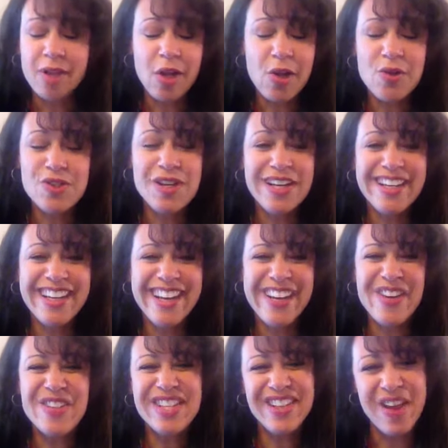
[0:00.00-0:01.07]
it
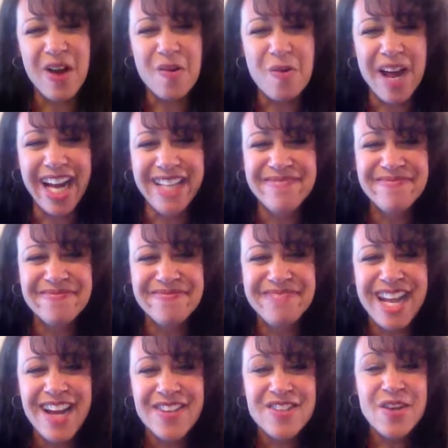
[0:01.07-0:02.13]
goes a long way.
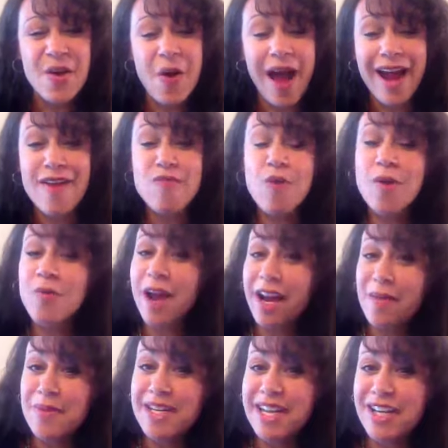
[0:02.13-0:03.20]
So I have one
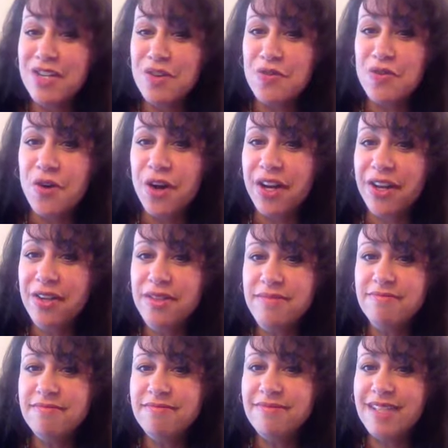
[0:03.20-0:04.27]
recommendation for you,
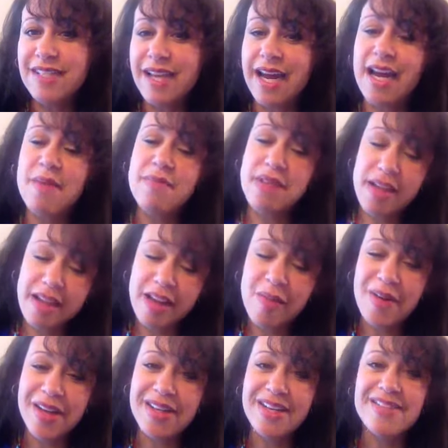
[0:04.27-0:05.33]
because I am thinking
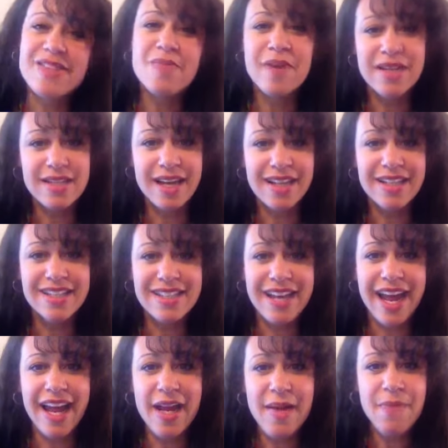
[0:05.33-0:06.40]
about Nelson Mandela
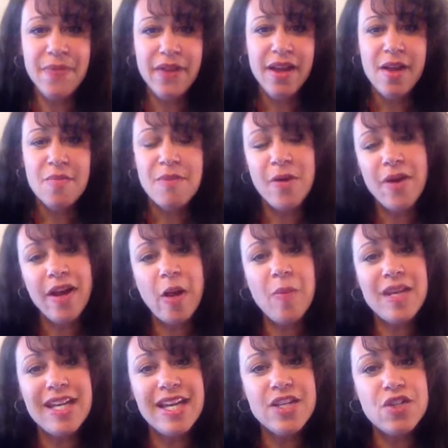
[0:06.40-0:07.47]
today. My
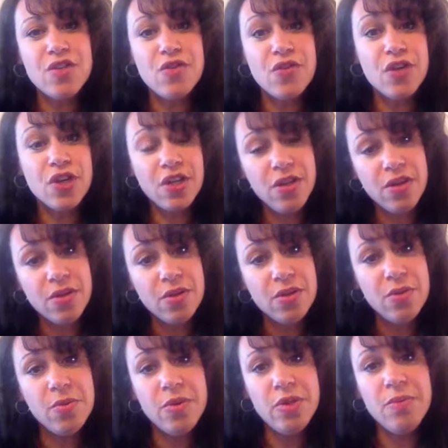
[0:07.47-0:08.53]
recommendation for
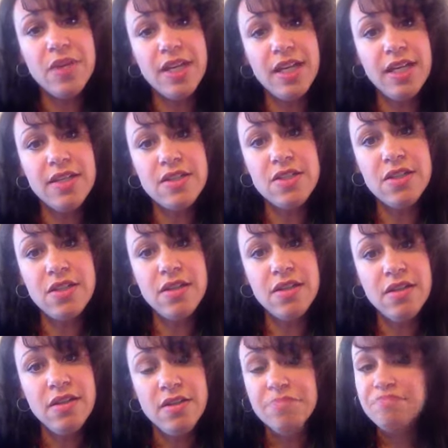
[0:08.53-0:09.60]
you would be to
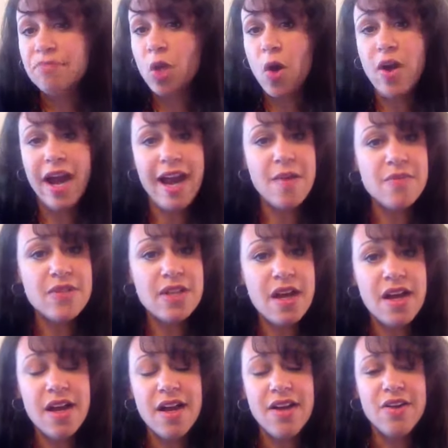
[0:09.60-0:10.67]
go to
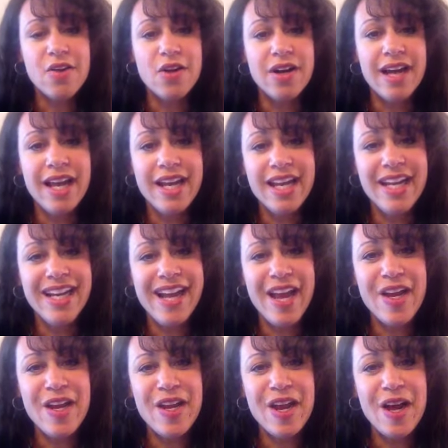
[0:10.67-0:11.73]
Amazon or
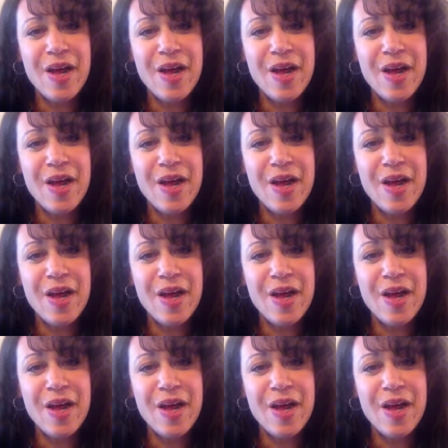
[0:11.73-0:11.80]
any